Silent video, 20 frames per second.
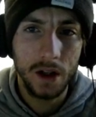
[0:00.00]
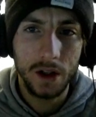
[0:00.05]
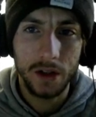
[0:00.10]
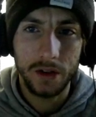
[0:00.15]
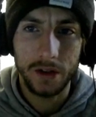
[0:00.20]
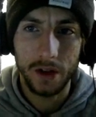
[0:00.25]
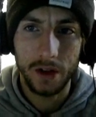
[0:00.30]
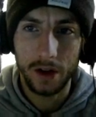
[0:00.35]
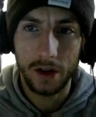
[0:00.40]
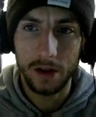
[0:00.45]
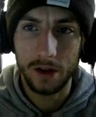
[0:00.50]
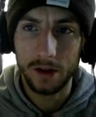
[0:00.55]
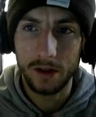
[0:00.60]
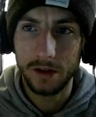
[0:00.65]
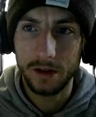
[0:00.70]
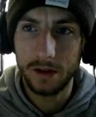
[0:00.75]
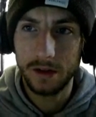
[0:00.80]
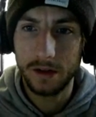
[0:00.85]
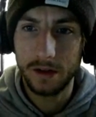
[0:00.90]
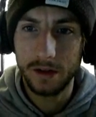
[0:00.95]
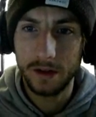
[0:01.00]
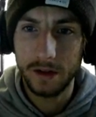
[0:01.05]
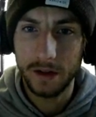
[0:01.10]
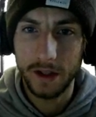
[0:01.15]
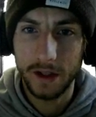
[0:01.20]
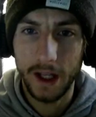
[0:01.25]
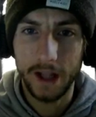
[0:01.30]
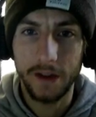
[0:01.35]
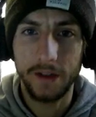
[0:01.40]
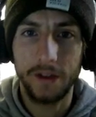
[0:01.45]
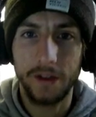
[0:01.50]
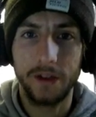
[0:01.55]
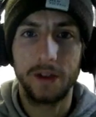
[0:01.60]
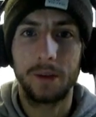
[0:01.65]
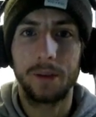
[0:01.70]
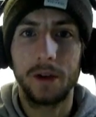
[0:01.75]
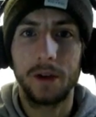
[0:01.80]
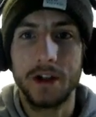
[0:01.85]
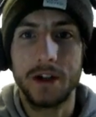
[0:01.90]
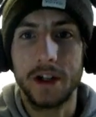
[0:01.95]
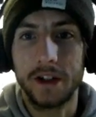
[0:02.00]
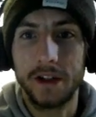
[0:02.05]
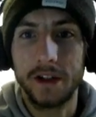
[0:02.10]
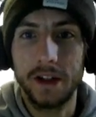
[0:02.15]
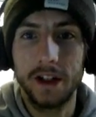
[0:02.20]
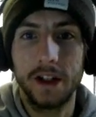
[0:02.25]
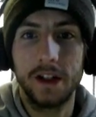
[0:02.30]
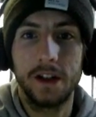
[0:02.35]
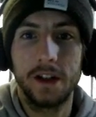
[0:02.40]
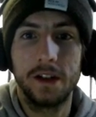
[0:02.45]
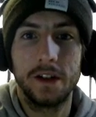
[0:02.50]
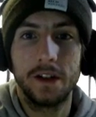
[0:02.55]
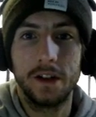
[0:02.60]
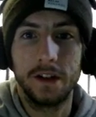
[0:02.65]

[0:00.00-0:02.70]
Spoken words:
So yeah, this is the project here.